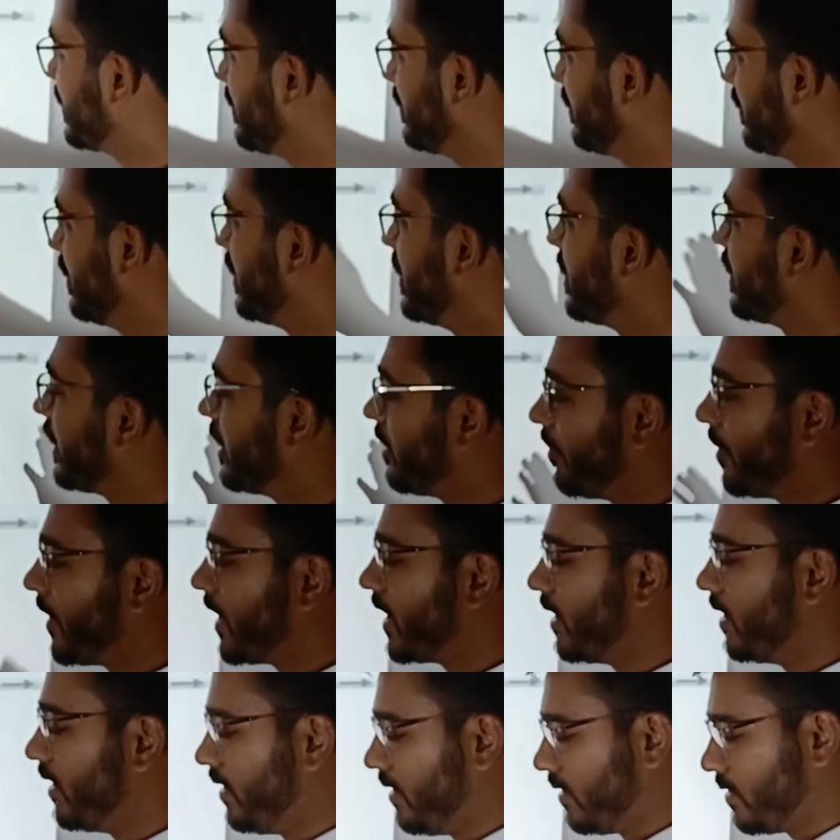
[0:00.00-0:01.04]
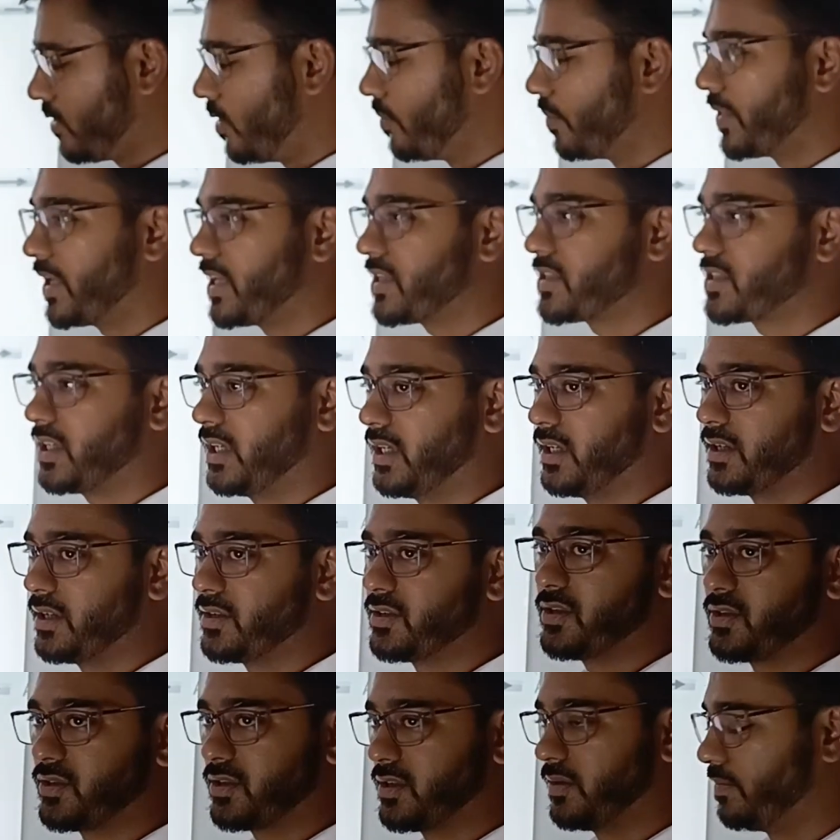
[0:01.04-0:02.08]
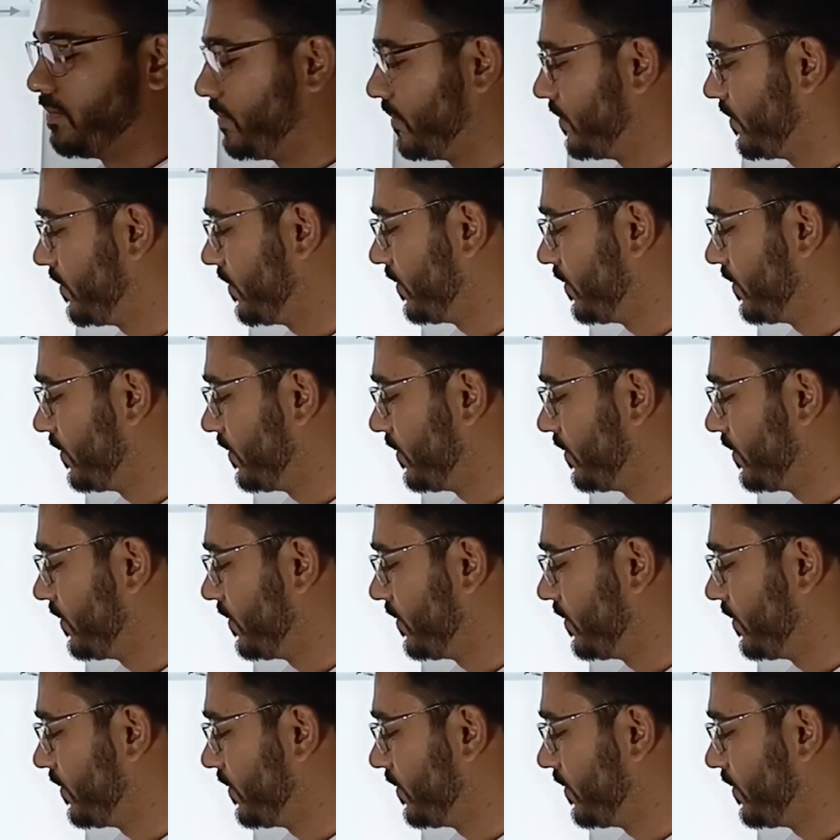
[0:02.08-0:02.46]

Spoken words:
a typical compressed air system.